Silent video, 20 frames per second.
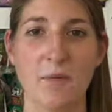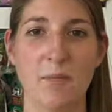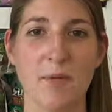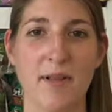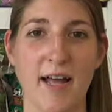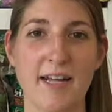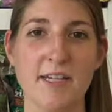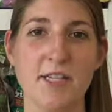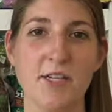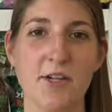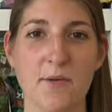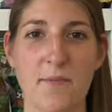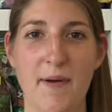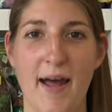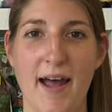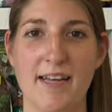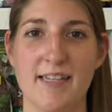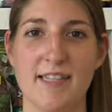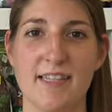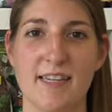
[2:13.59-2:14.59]
apply to your
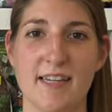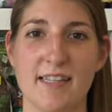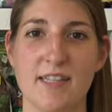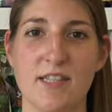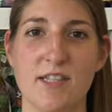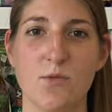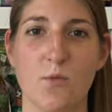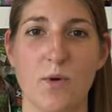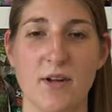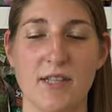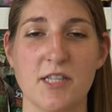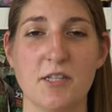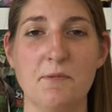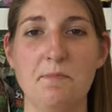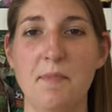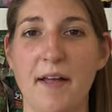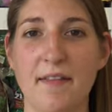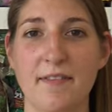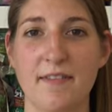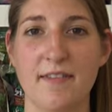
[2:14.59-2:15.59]
baskets once a
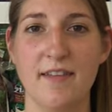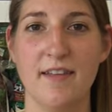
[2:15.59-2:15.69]
month.